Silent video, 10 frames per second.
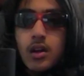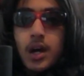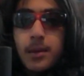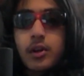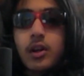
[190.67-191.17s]

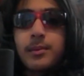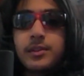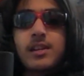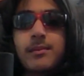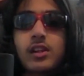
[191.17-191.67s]
I put it up
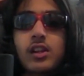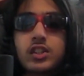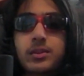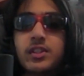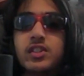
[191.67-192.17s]
inside my
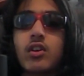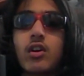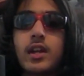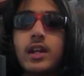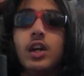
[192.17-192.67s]
closet because there
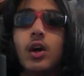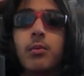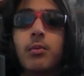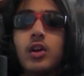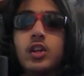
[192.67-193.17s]
aren't any
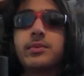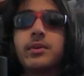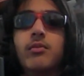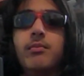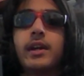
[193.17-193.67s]
open walls in my
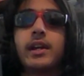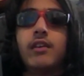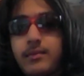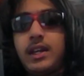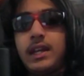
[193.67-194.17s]
room big
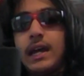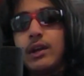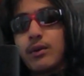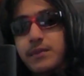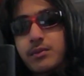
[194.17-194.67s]
enough, and I
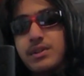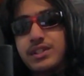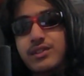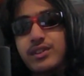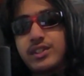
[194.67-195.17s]
don't have a green
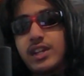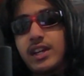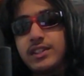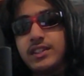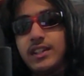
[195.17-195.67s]
screen
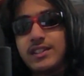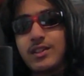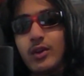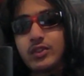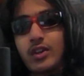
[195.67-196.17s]
stand since
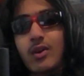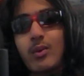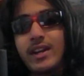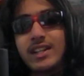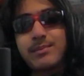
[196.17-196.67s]
those are
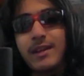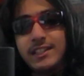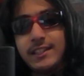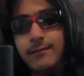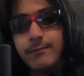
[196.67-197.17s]
quite
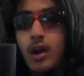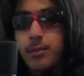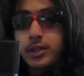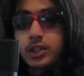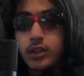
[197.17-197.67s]
expensive.
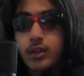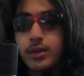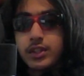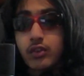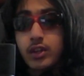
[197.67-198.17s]
First of the
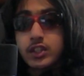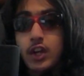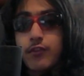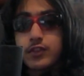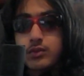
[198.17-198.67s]
green screen
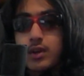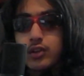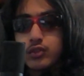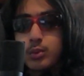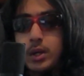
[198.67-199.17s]
itself is
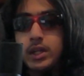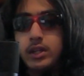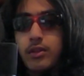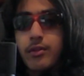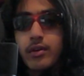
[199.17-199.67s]
around $20
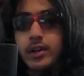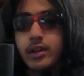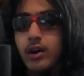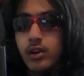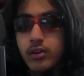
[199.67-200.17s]
to
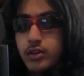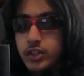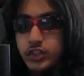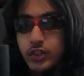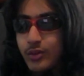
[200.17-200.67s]

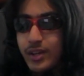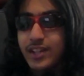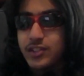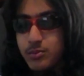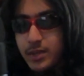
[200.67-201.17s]
$30, so
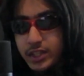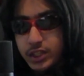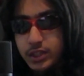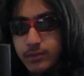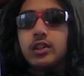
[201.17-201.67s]
not too much.
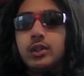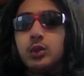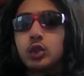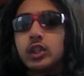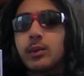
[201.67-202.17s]

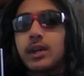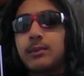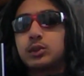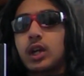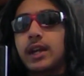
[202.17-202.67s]
Usually when
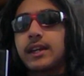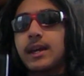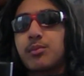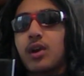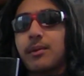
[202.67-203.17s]
I'm trying to
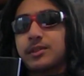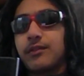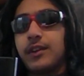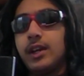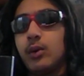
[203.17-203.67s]
get props for
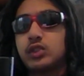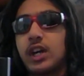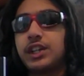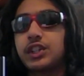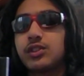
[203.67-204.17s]
videos,
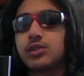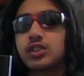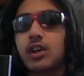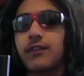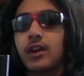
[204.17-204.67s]
I just use
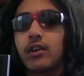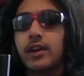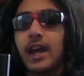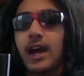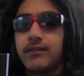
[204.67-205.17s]
stuff I
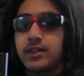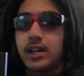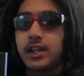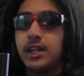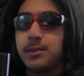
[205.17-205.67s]
already have to
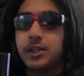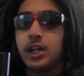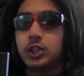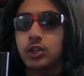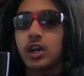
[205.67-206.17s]
cut any
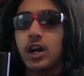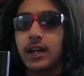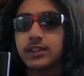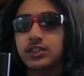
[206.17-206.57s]
potential costs.